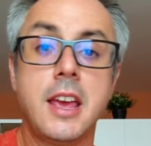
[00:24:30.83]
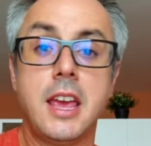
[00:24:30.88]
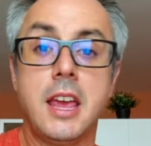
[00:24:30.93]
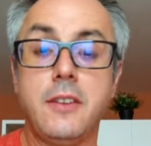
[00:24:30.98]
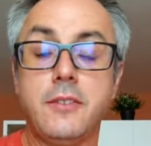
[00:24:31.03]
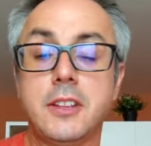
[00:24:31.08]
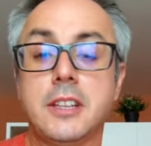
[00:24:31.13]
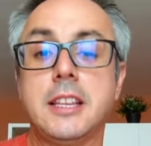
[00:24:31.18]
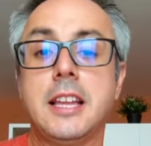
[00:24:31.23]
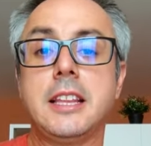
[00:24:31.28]

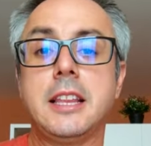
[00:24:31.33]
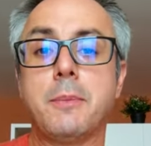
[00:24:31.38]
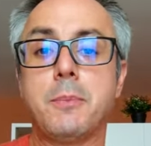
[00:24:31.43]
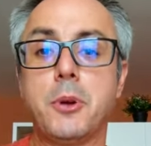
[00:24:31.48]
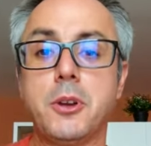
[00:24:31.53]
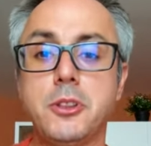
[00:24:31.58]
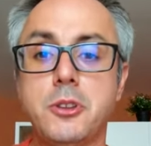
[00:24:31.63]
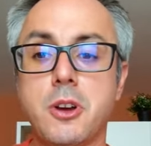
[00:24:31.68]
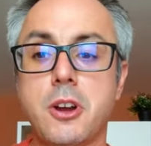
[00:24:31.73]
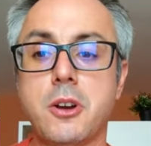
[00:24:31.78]
If the data
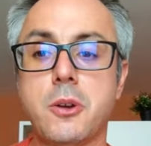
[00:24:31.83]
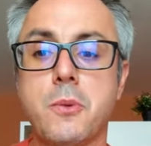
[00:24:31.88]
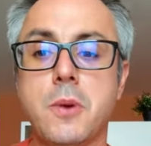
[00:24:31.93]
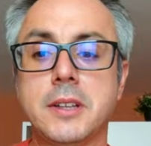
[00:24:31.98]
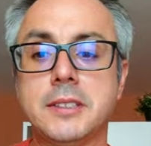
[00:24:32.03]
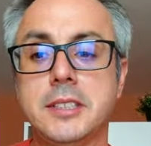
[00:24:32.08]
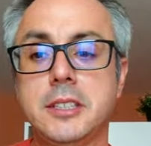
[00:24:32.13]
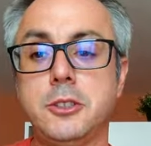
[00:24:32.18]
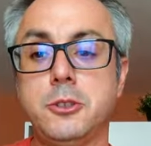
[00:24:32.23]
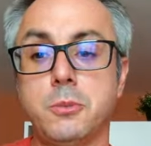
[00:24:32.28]
point you are
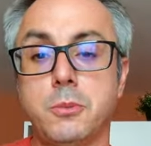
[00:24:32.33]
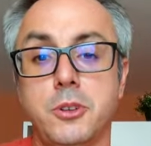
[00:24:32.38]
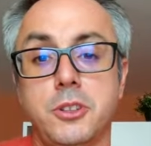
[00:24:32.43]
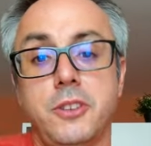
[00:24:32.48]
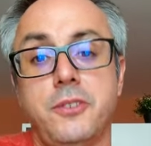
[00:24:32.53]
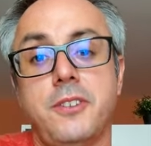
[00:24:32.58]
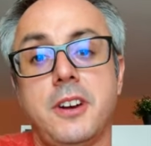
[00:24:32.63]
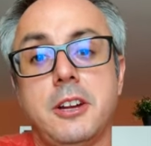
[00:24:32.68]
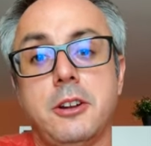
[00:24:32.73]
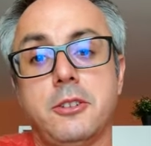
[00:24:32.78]
requesting to
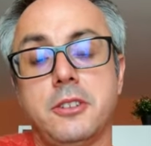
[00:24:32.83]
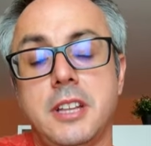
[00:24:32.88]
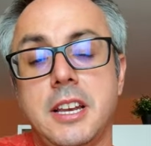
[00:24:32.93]
modify or